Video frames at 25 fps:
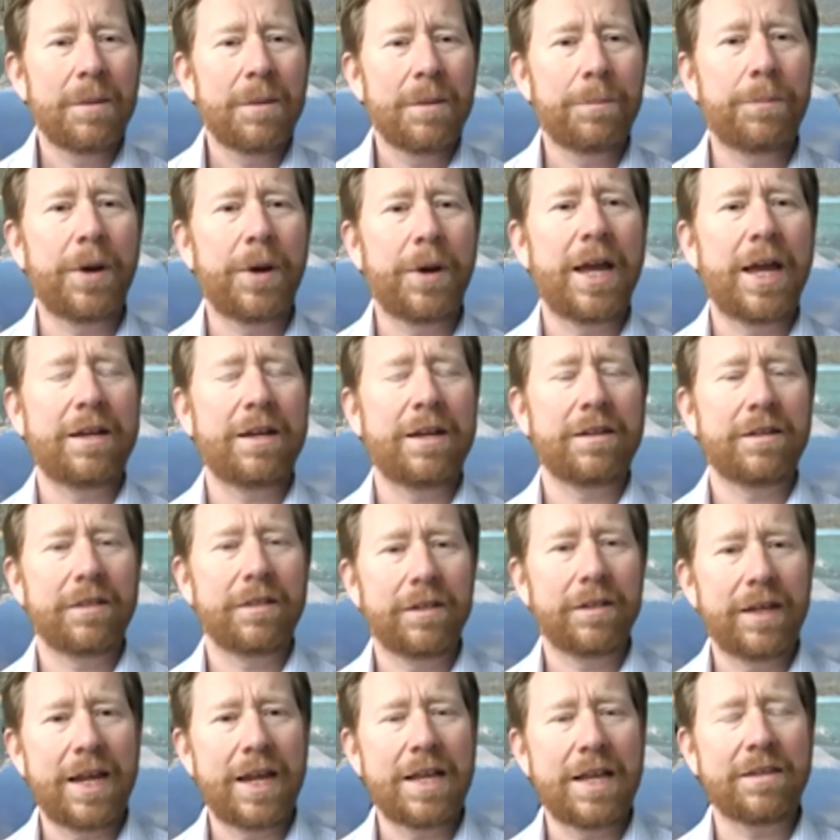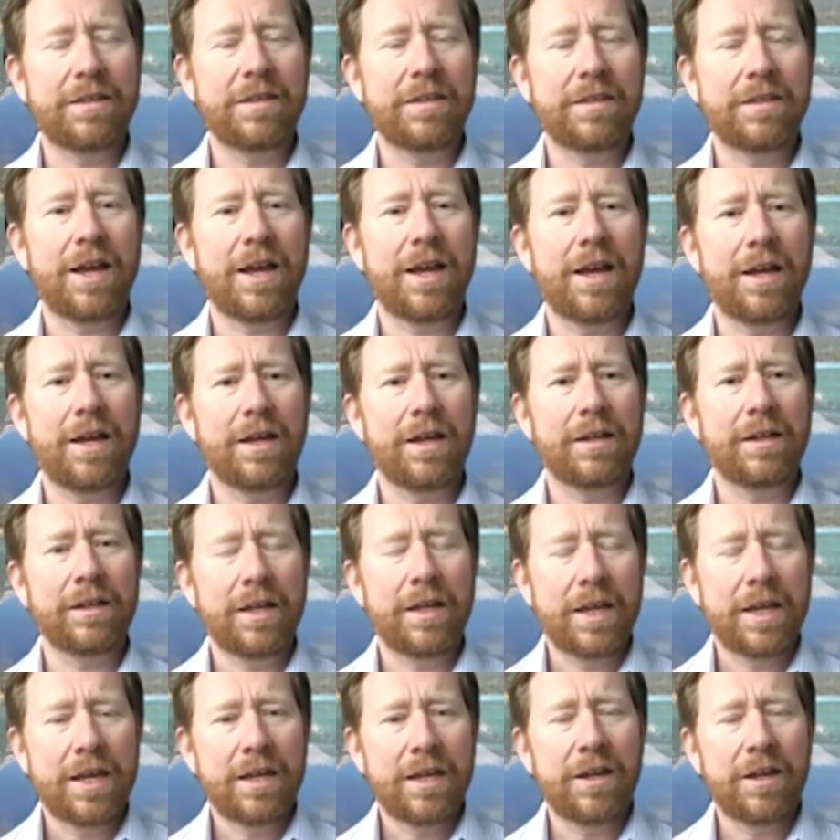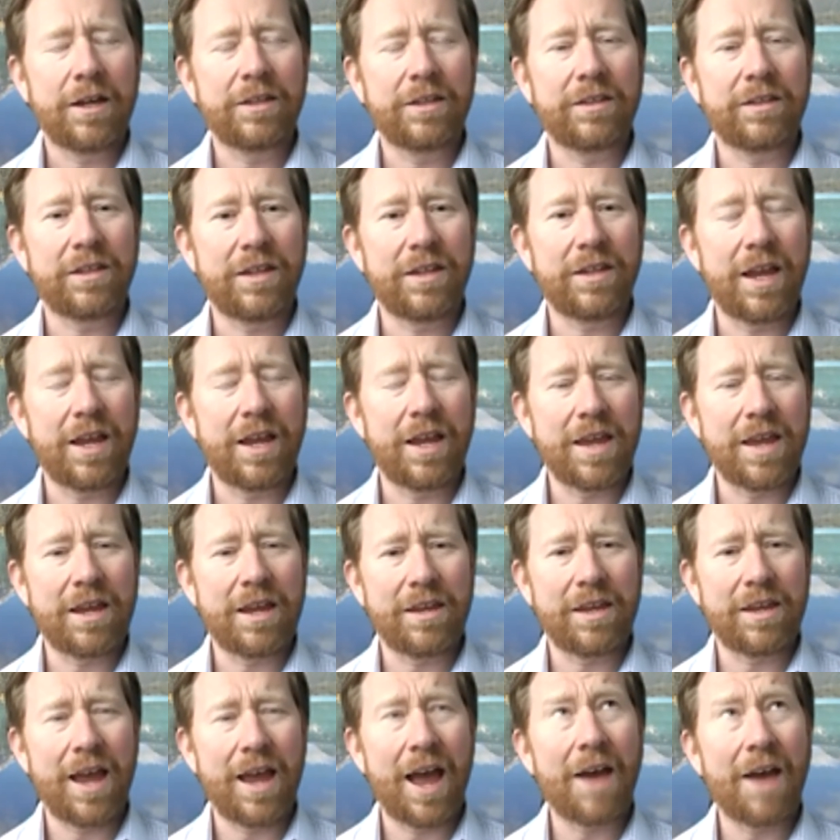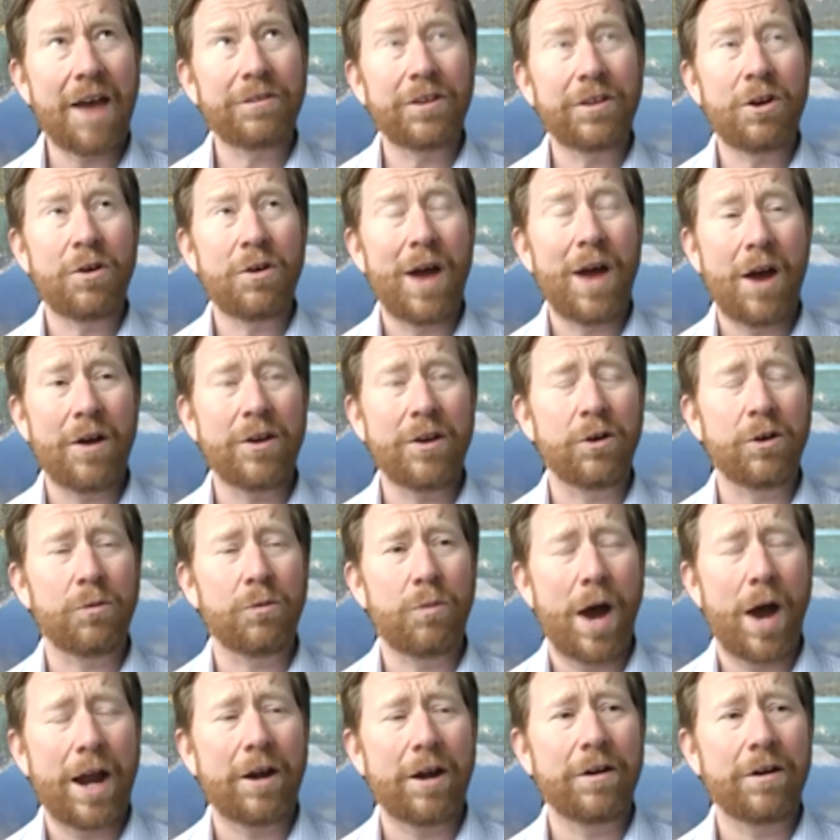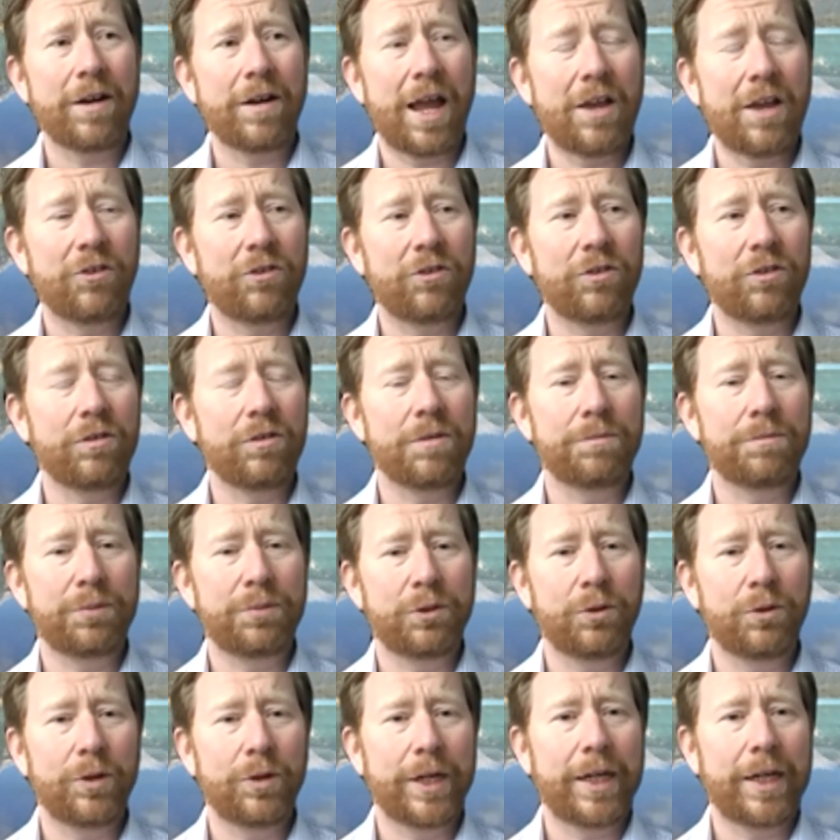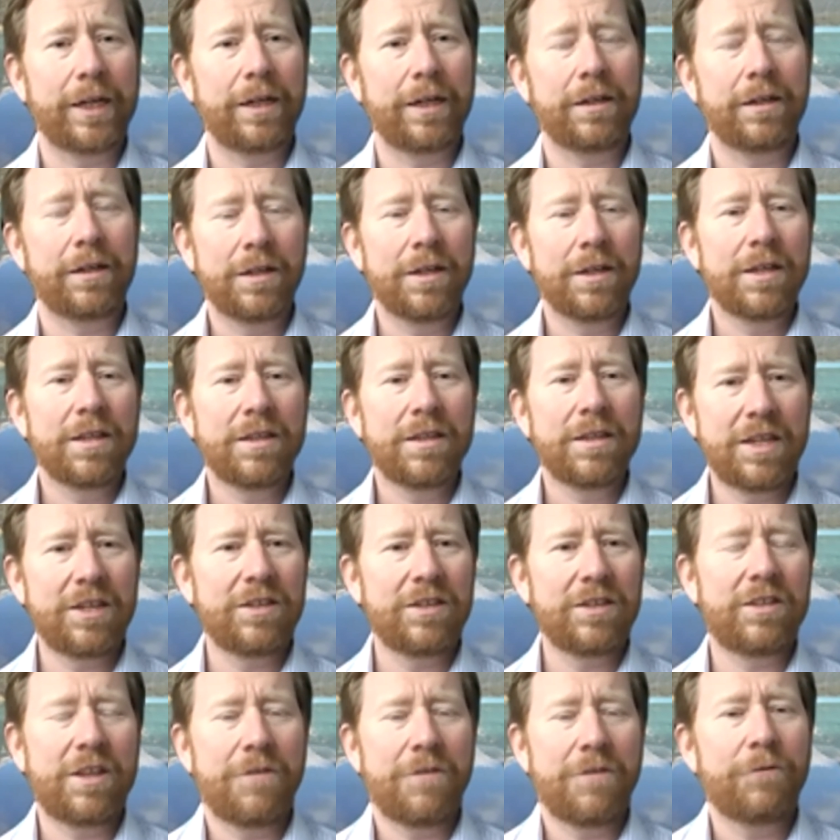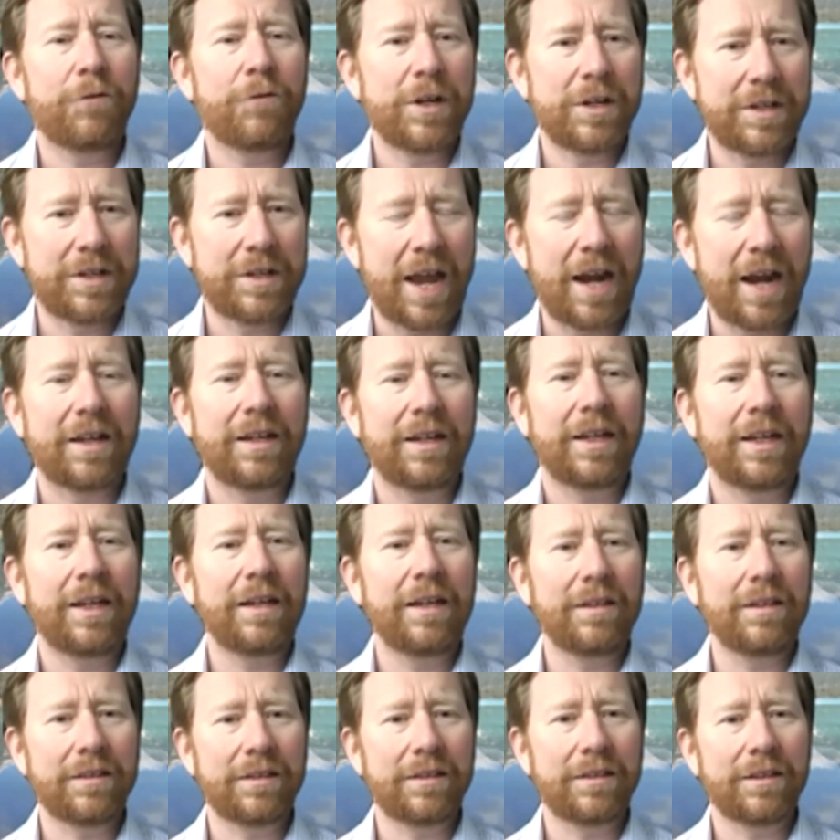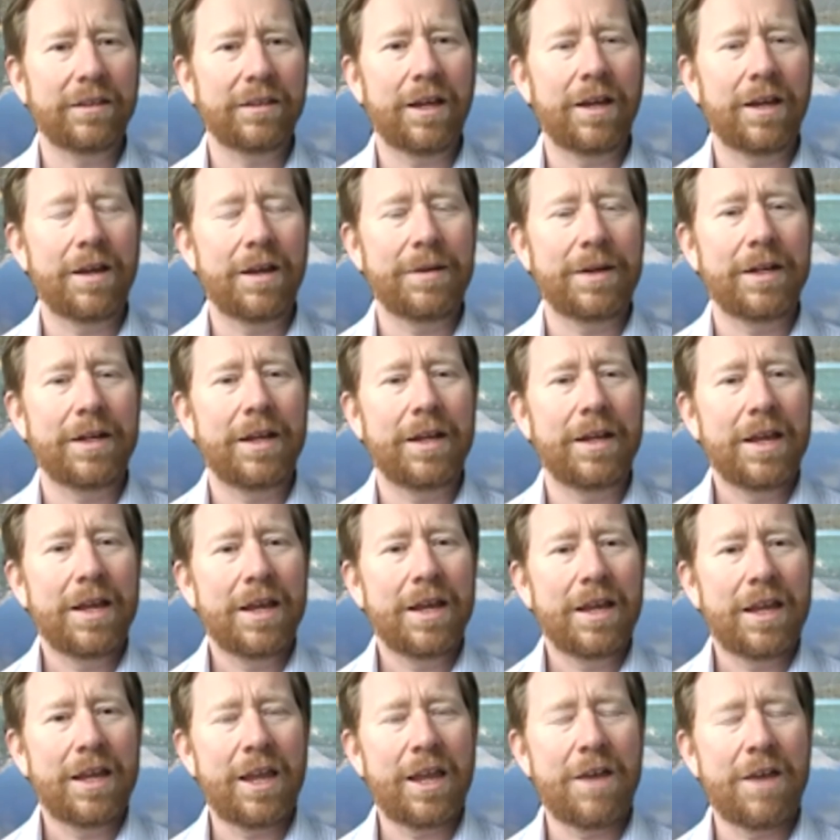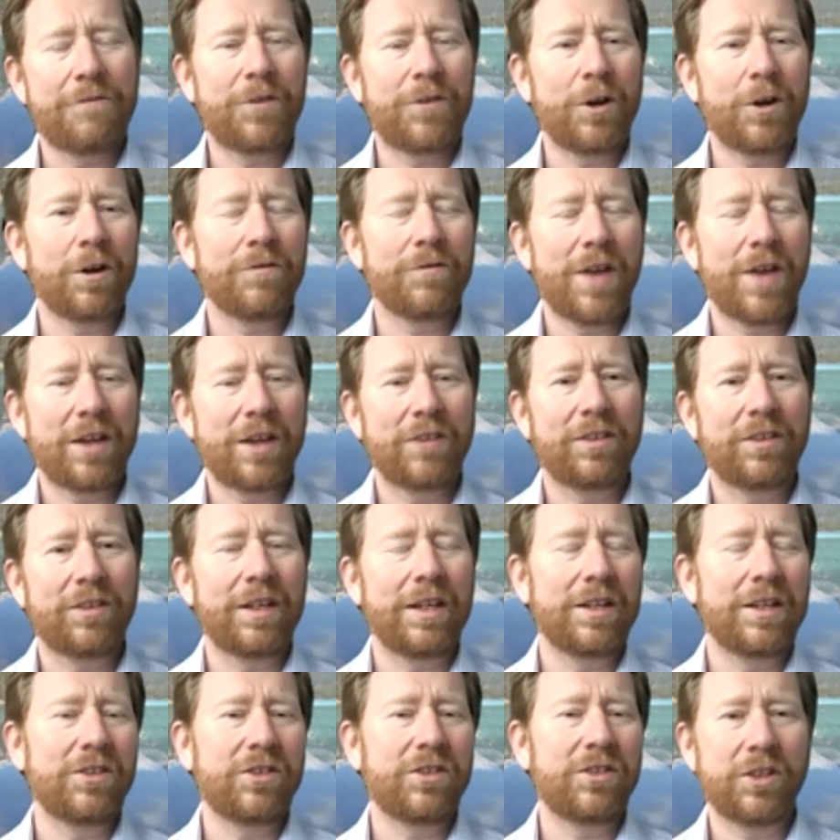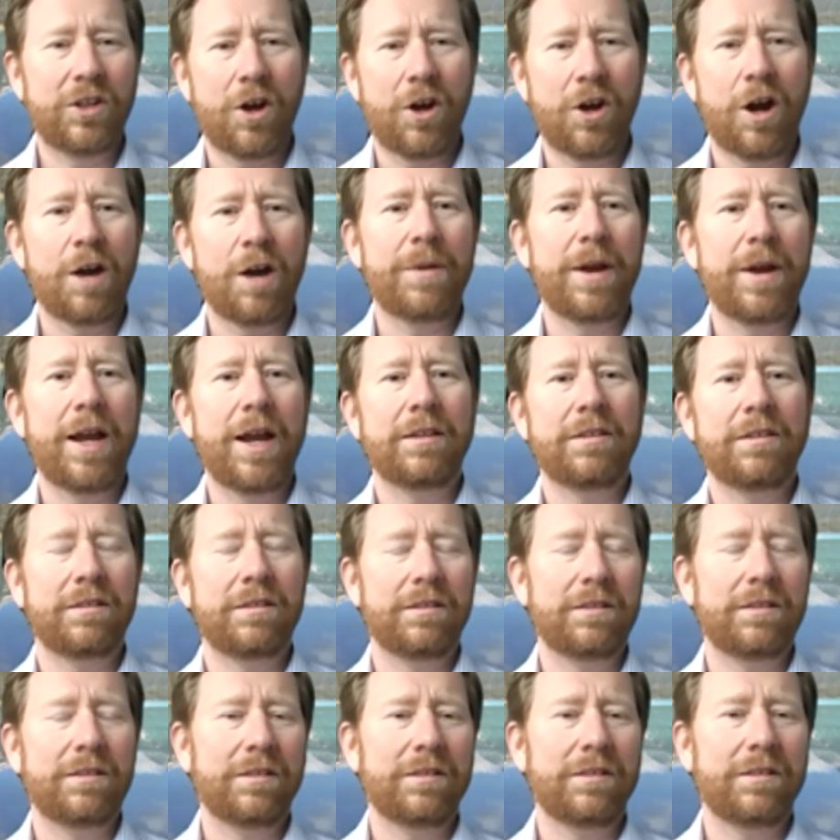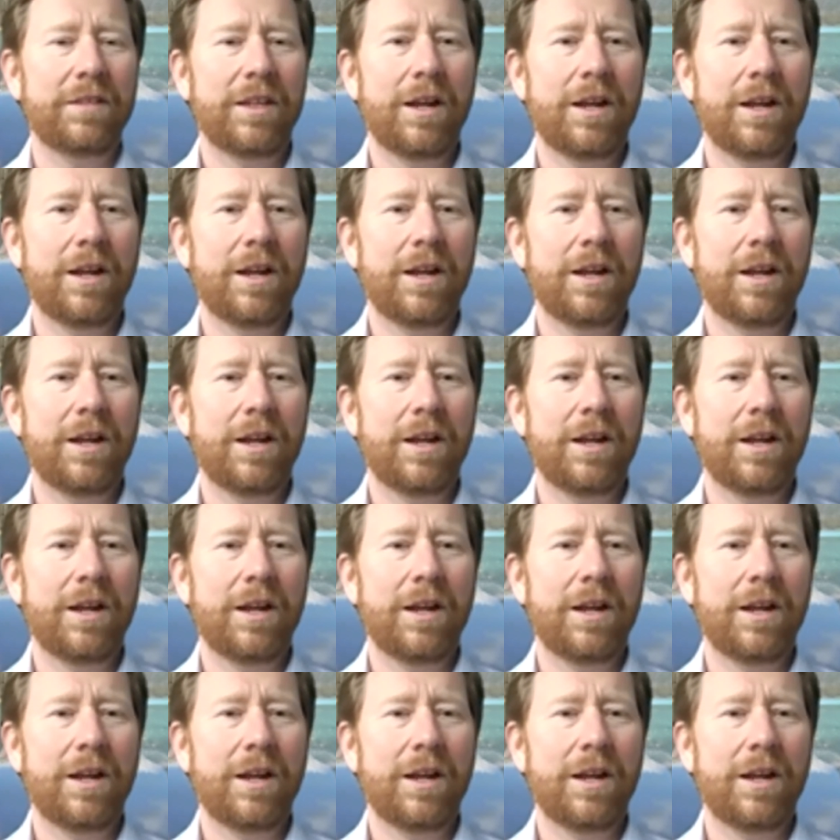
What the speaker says: But it's you have to know how you're wired as you employ these different techniques. I mean, if you're investing in cigar butts,